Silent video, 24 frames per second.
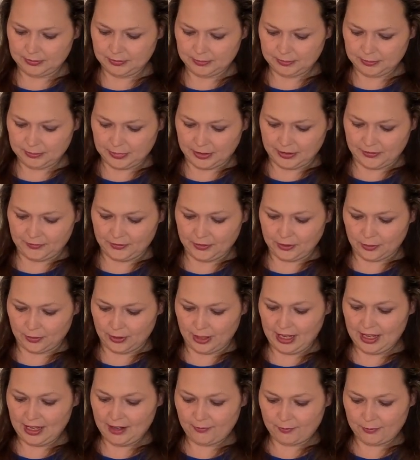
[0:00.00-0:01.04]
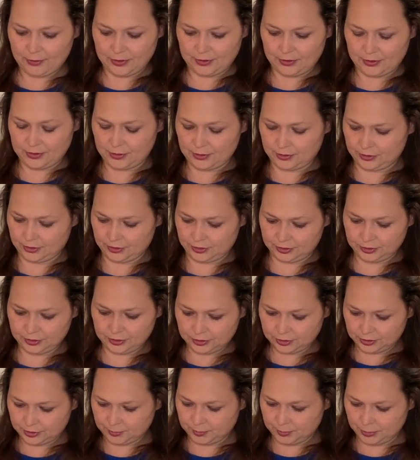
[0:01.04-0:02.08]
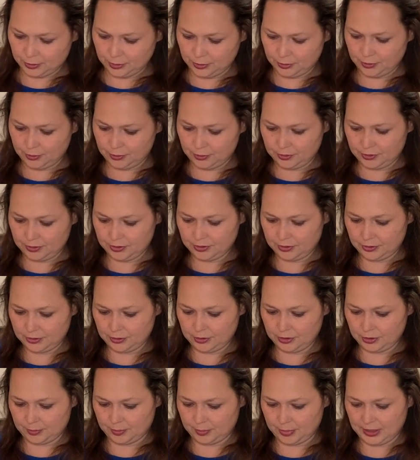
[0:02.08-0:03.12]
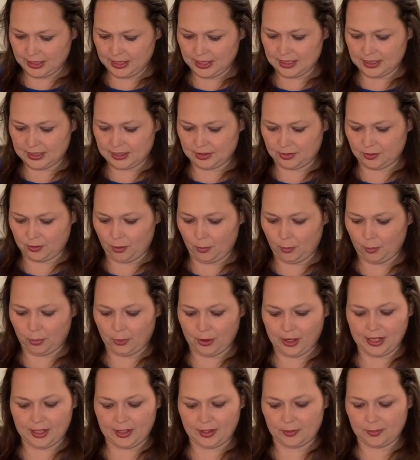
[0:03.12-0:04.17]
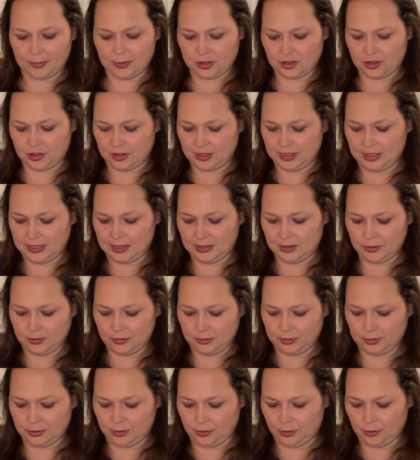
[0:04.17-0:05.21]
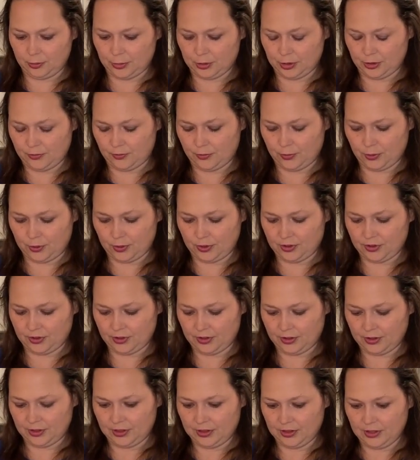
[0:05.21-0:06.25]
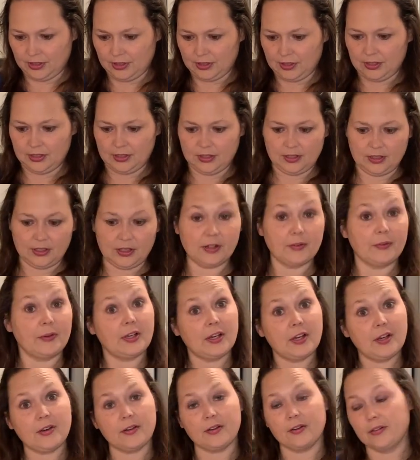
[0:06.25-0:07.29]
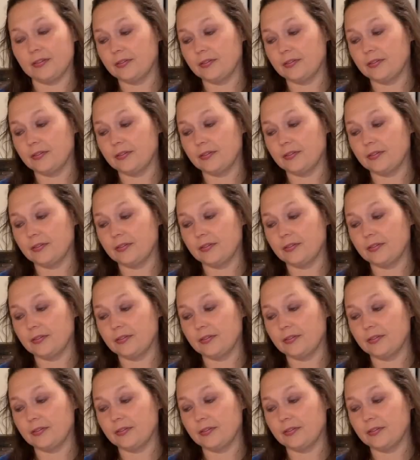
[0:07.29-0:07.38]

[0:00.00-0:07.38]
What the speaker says: But if you don't have one of those, just use a spoon, do your best, don't break your machine, don't use too much force. There we go.